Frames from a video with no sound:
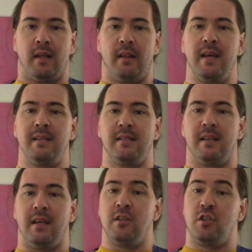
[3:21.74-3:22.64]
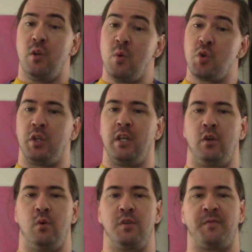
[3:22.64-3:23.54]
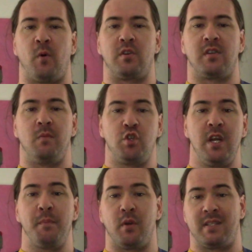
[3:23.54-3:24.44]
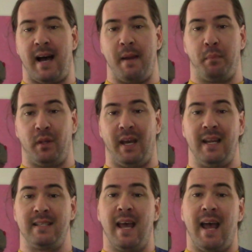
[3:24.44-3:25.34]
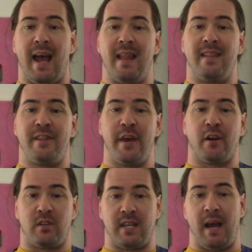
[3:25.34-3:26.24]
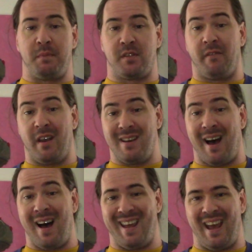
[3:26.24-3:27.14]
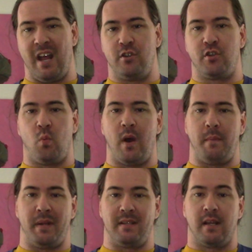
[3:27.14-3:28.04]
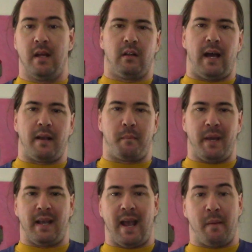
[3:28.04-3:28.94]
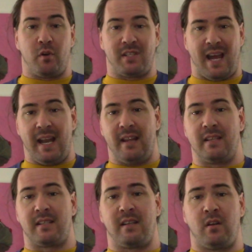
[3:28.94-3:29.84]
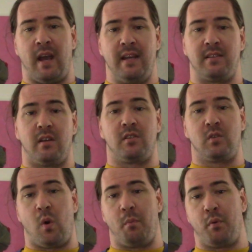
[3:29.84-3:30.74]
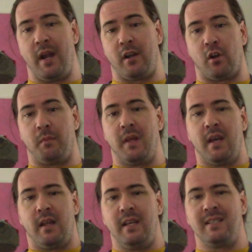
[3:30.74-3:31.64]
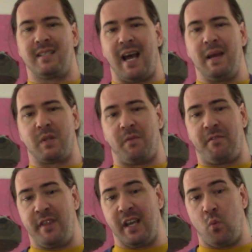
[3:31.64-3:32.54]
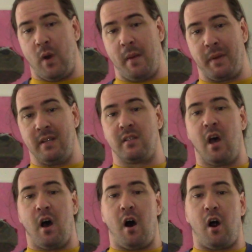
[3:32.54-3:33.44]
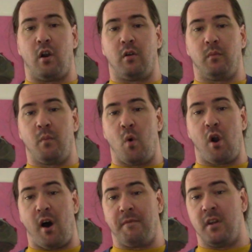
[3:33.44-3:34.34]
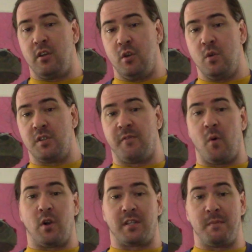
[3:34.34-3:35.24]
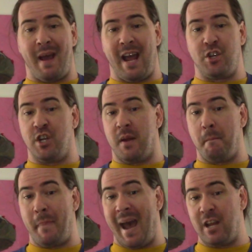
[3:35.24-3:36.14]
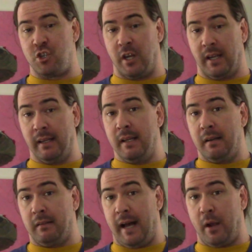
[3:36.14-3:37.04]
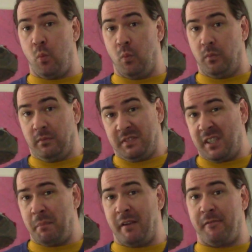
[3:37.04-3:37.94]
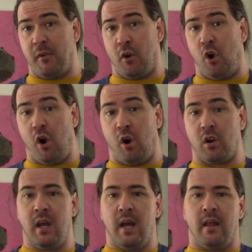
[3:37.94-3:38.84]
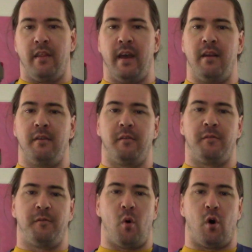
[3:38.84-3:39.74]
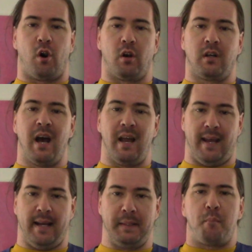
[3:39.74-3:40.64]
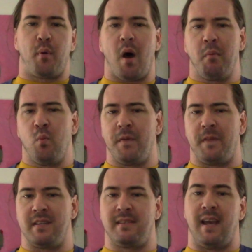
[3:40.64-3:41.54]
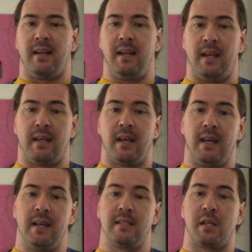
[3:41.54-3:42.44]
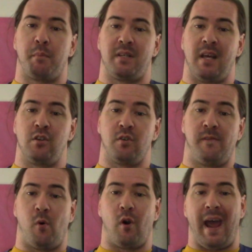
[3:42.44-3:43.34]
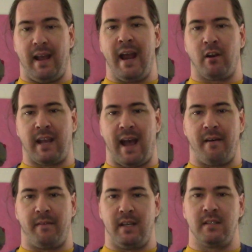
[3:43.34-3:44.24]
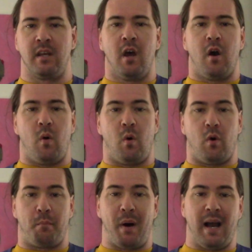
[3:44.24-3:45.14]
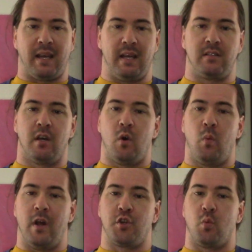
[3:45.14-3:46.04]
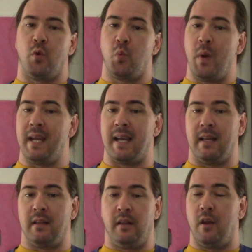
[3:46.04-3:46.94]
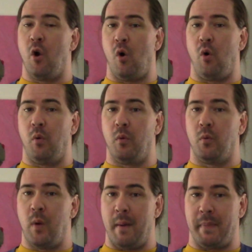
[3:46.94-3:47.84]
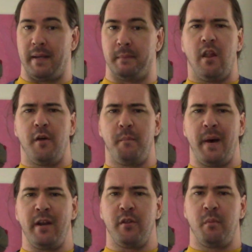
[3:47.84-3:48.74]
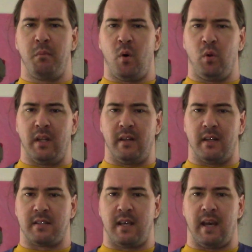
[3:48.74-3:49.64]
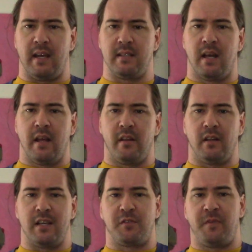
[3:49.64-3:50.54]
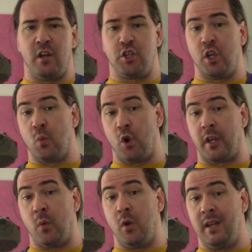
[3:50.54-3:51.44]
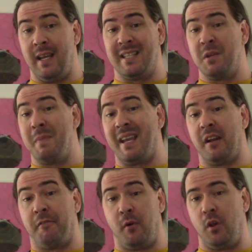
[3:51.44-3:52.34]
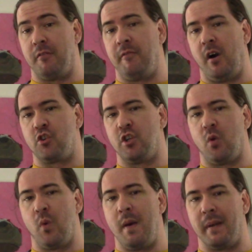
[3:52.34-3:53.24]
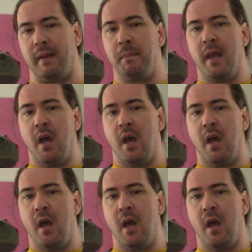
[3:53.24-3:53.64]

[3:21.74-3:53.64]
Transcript: This is usually used for some cheaper type blades and thicker types of non-edged weapons, like big hammers and in this case Stormbreaker. These types of thick weapons are more often used for smashing and bashing, like something for the Hulk, than for cutting. A problem with this technique is the potential for air cavities or pockets, which would weaken the whole weapon. The better the mold in this case, the less finishing work it would need to make it a fully functioning weapon.